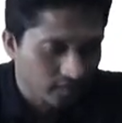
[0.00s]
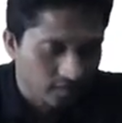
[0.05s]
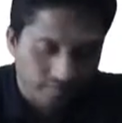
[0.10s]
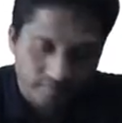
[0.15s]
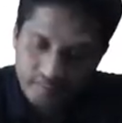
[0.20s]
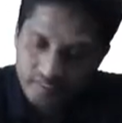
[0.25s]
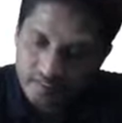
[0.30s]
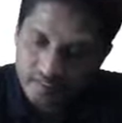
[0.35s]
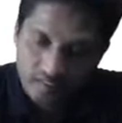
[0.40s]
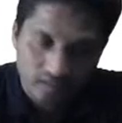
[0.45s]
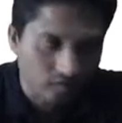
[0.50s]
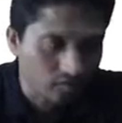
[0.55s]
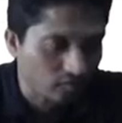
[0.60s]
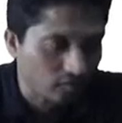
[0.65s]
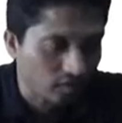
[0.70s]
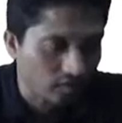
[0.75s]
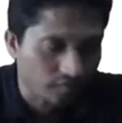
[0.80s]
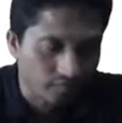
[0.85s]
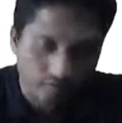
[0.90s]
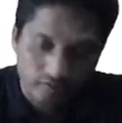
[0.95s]
Either true
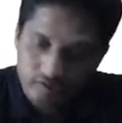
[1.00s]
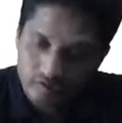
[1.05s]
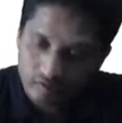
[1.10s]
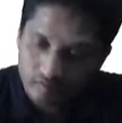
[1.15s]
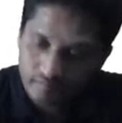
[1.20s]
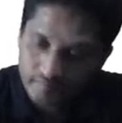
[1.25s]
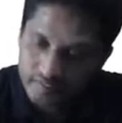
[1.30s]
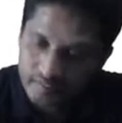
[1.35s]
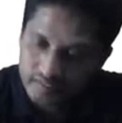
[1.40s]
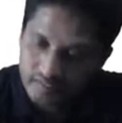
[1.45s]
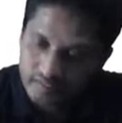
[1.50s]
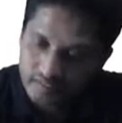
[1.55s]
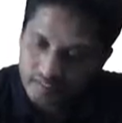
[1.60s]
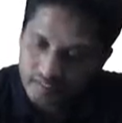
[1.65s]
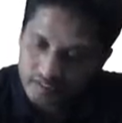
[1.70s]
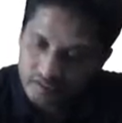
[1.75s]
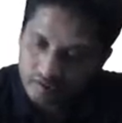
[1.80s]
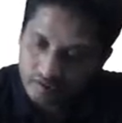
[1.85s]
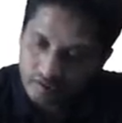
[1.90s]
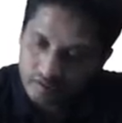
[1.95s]
or false, obviously that
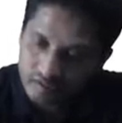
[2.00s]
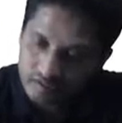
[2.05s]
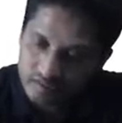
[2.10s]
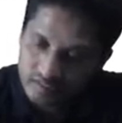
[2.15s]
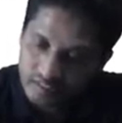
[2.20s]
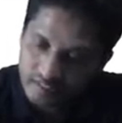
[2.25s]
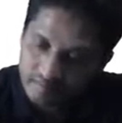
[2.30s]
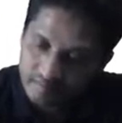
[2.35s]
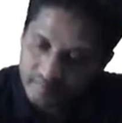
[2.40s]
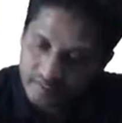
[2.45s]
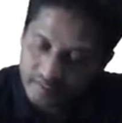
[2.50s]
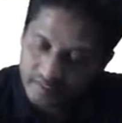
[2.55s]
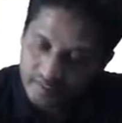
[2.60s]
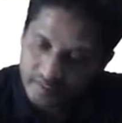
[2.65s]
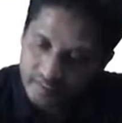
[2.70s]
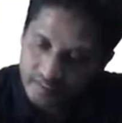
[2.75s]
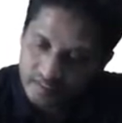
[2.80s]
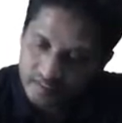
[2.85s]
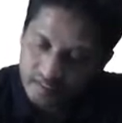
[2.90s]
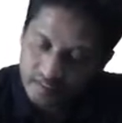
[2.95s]
is called a statement.
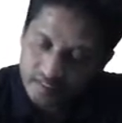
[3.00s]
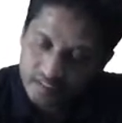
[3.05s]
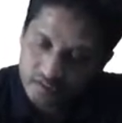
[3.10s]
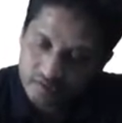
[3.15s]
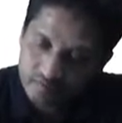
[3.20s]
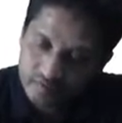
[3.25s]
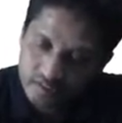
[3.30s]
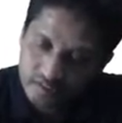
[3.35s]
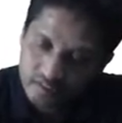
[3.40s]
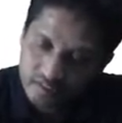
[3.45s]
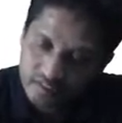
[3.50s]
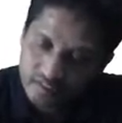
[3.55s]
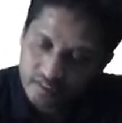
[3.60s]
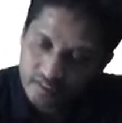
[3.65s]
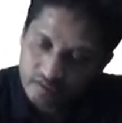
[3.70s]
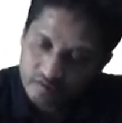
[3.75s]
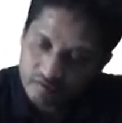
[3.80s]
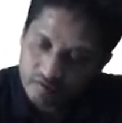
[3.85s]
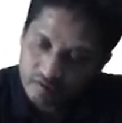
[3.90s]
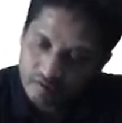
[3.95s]
Any sentence which is
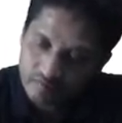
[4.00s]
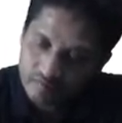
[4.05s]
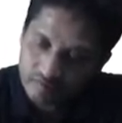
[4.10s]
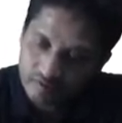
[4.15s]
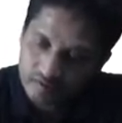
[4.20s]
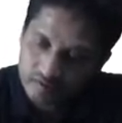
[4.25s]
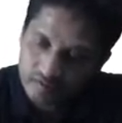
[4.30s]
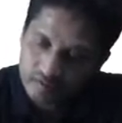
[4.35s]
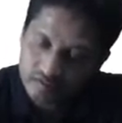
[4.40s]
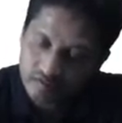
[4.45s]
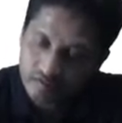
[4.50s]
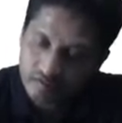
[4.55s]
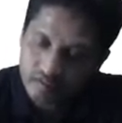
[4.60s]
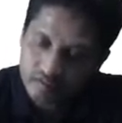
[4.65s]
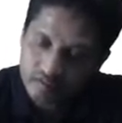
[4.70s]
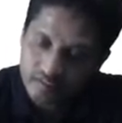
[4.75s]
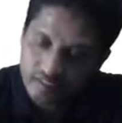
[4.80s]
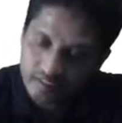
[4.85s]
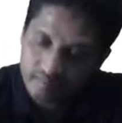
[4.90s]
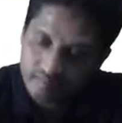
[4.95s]
either true or false is called a
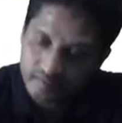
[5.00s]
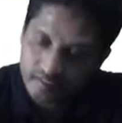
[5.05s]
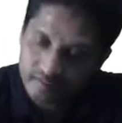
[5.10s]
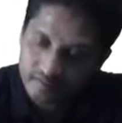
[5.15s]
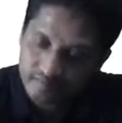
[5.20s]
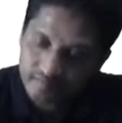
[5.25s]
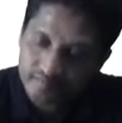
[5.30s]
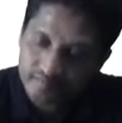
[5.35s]
statement.